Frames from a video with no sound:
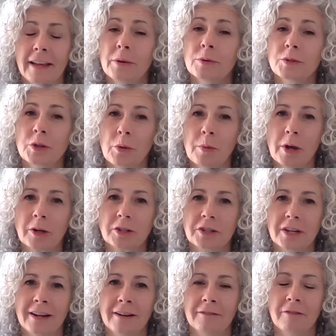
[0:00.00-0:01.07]
Thank you so much,
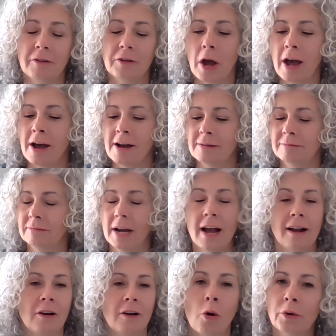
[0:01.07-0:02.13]
Eve. Um,
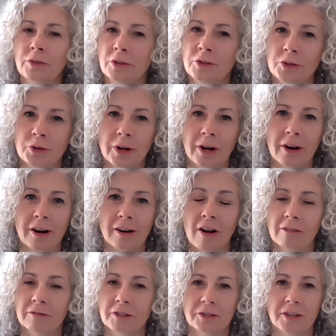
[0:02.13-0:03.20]
I always enjoy our
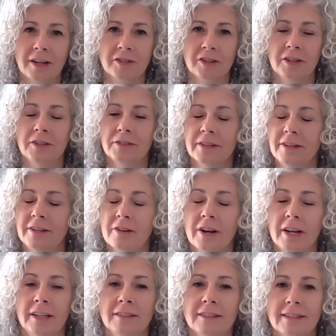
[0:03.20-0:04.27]
conversations and your
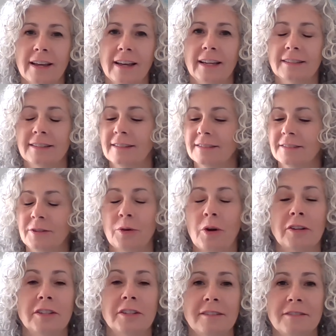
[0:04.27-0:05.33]
insights. This new
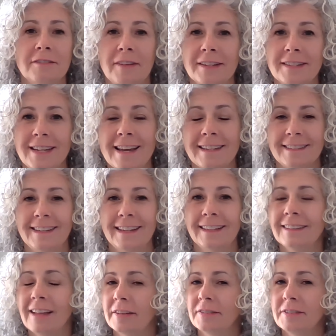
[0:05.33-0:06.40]
content's fantastic.
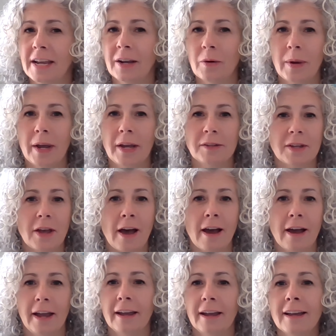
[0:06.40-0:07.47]
A lot of takeaways
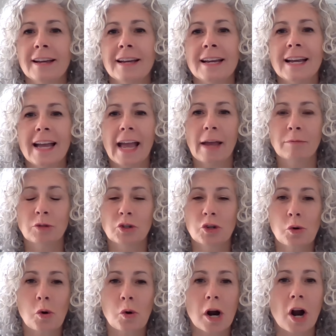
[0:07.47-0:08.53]
I am
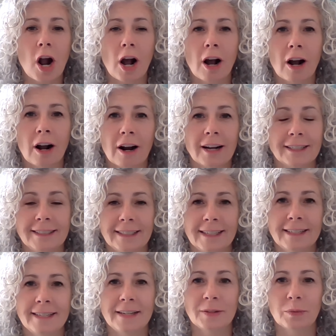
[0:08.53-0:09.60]
sure our
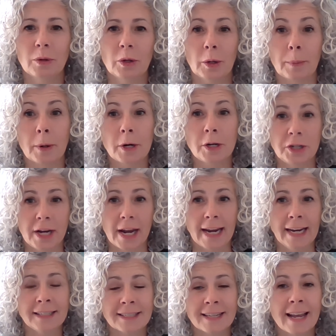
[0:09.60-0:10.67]
attendees will
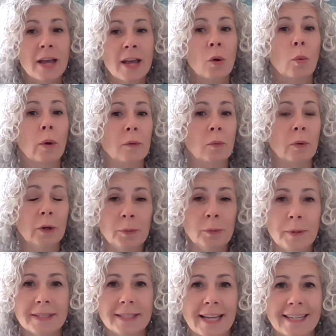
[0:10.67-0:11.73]
appreciate. We will
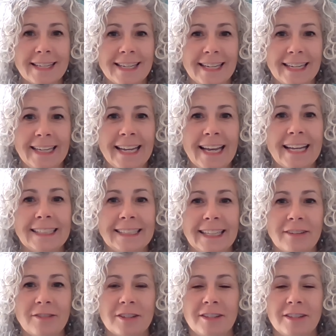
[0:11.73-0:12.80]
be sending a
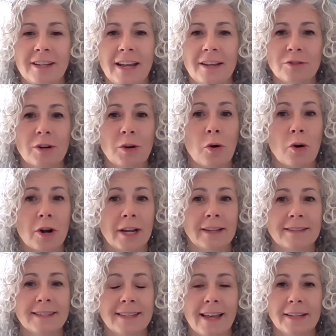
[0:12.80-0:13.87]
link to today's recording
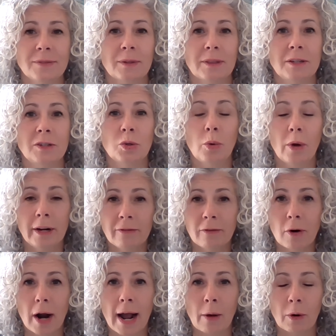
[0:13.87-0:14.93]
and slides within
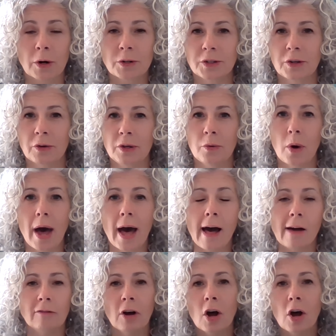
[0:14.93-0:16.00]
24 hours. So you
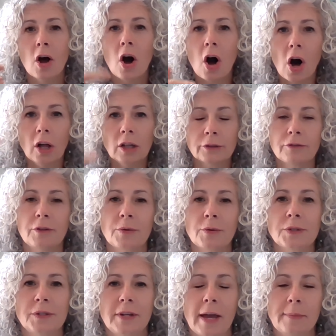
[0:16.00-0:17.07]
have all of
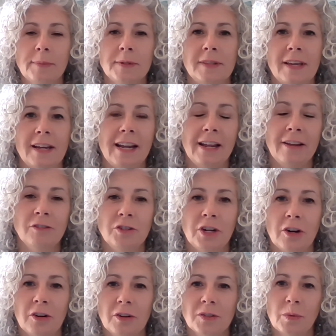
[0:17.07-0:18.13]
those steps that Eve
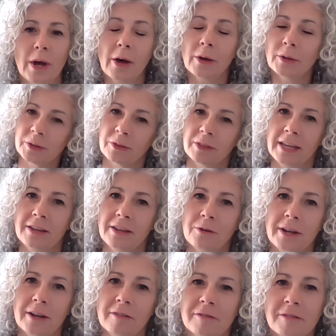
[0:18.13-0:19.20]
shared as well. So thank you,
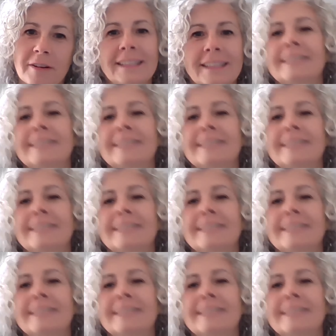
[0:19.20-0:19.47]
Eve.